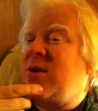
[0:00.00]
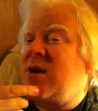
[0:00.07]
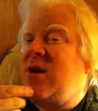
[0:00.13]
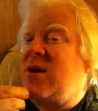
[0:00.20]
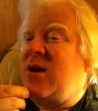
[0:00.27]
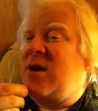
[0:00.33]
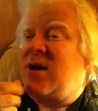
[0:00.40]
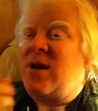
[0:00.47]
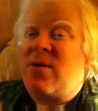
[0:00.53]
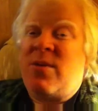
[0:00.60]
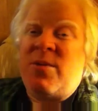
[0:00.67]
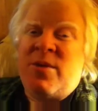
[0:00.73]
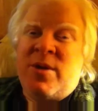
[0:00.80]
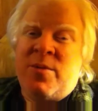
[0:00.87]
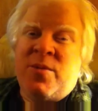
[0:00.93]
now, and I can't
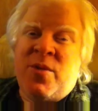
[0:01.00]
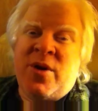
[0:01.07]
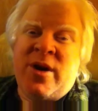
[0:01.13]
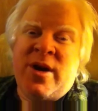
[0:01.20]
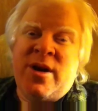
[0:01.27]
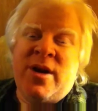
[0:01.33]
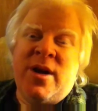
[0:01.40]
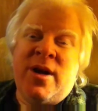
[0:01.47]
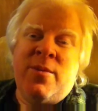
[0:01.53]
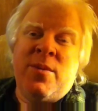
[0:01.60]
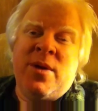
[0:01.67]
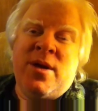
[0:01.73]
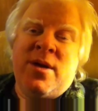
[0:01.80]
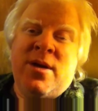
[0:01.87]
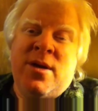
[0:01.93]
remember the brand name.
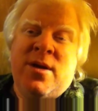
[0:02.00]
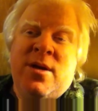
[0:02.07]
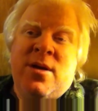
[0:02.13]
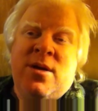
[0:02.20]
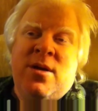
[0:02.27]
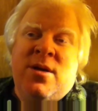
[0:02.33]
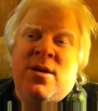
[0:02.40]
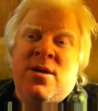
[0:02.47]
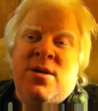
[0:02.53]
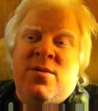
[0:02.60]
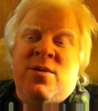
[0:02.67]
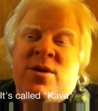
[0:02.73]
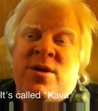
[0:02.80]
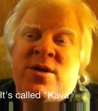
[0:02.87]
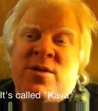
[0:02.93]

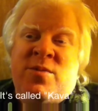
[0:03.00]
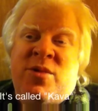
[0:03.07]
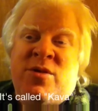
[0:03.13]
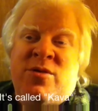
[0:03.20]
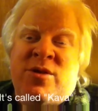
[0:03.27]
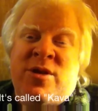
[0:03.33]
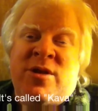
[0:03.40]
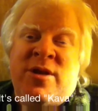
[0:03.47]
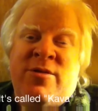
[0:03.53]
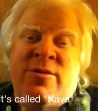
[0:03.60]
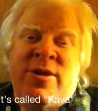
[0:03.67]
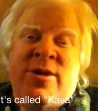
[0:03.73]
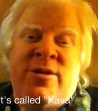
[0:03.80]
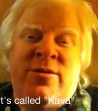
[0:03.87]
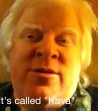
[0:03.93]
But it's supposedly
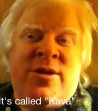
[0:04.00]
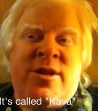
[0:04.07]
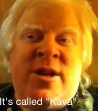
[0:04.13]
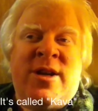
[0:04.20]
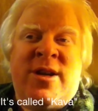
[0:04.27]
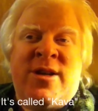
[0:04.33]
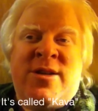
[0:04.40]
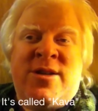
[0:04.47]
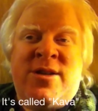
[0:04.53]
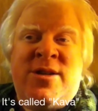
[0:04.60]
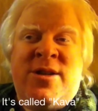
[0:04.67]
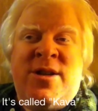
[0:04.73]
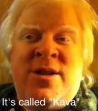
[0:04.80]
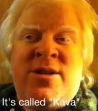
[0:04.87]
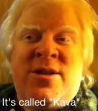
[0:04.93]
reduced acid
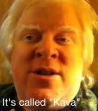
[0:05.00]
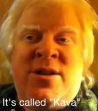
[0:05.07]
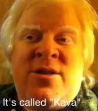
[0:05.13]
instant